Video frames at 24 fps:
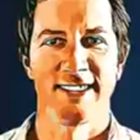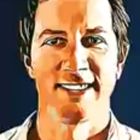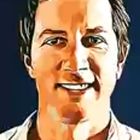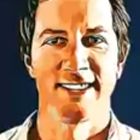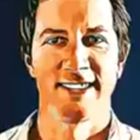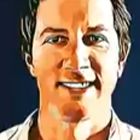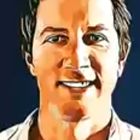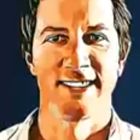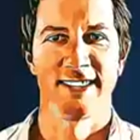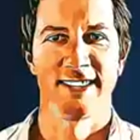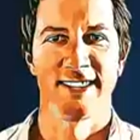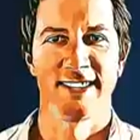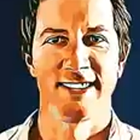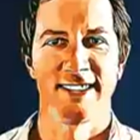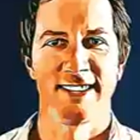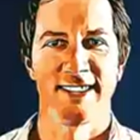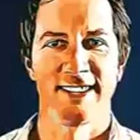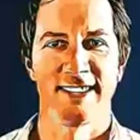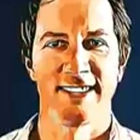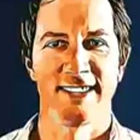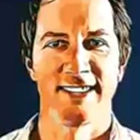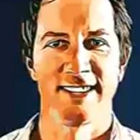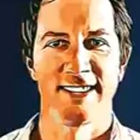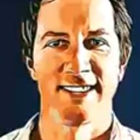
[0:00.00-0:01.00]

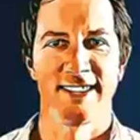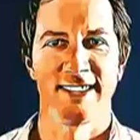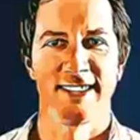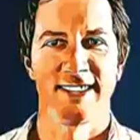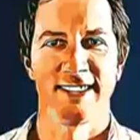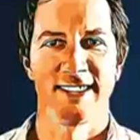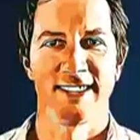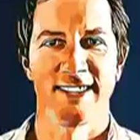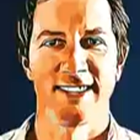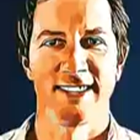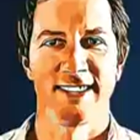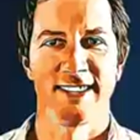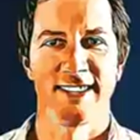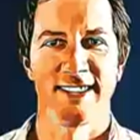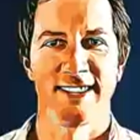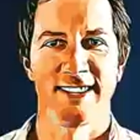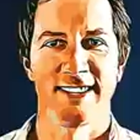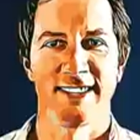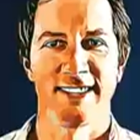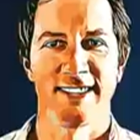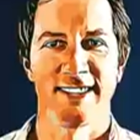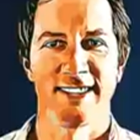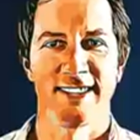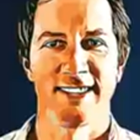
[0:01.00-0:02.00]

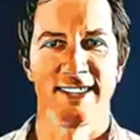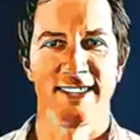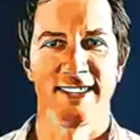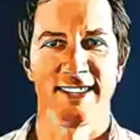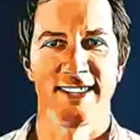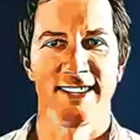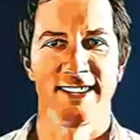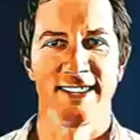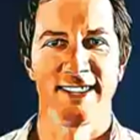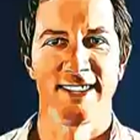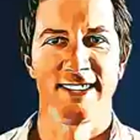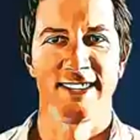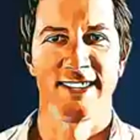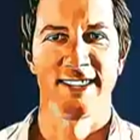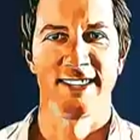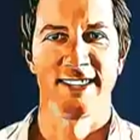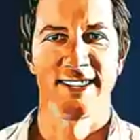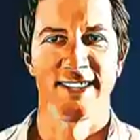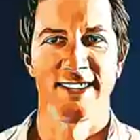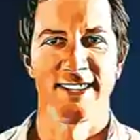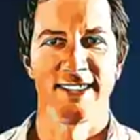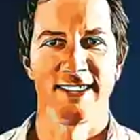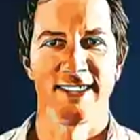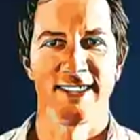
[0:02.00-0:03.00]

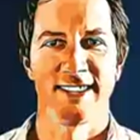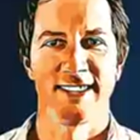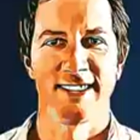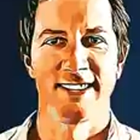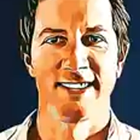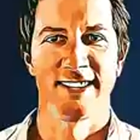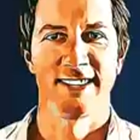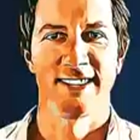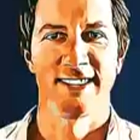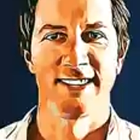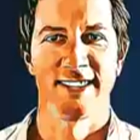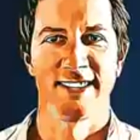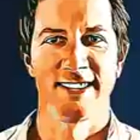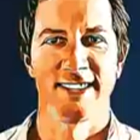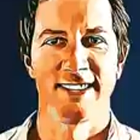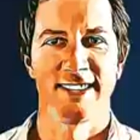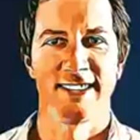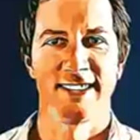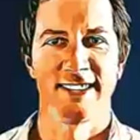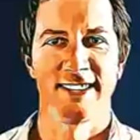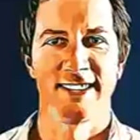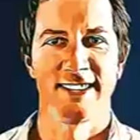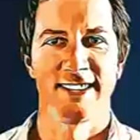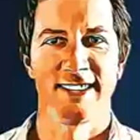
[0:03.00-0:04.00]

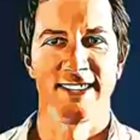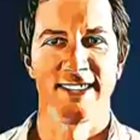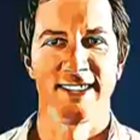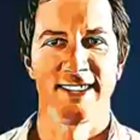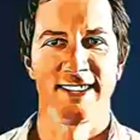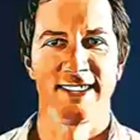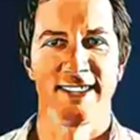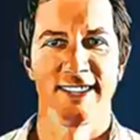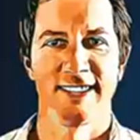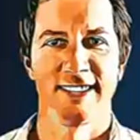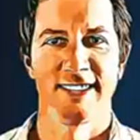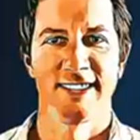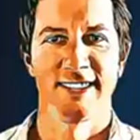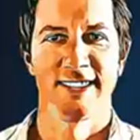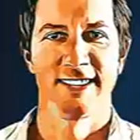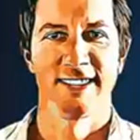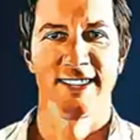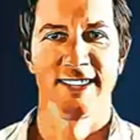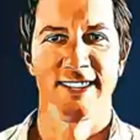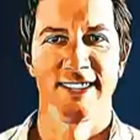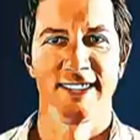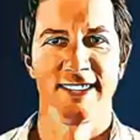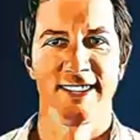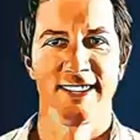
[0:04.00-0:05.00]

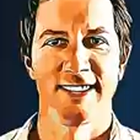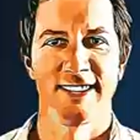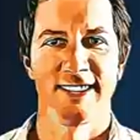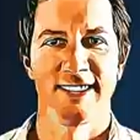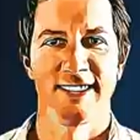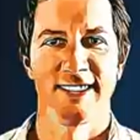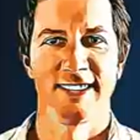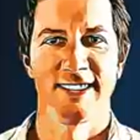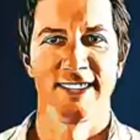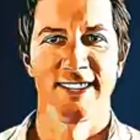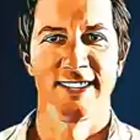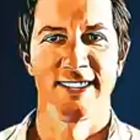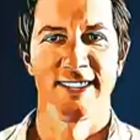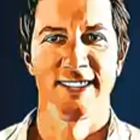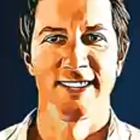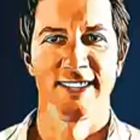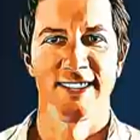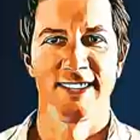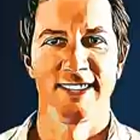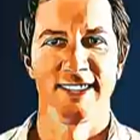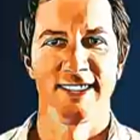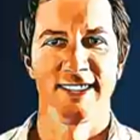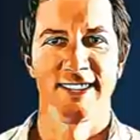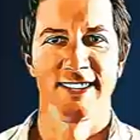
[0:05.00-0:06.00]

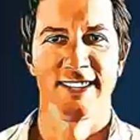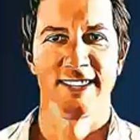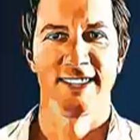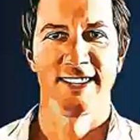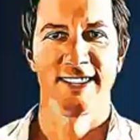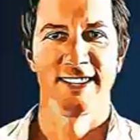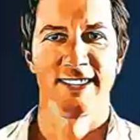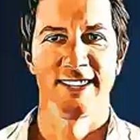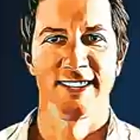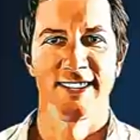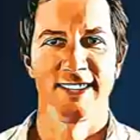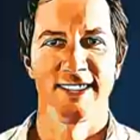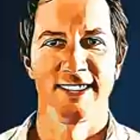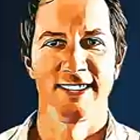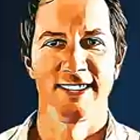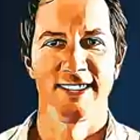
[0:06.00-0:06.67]
This person isn't speaking.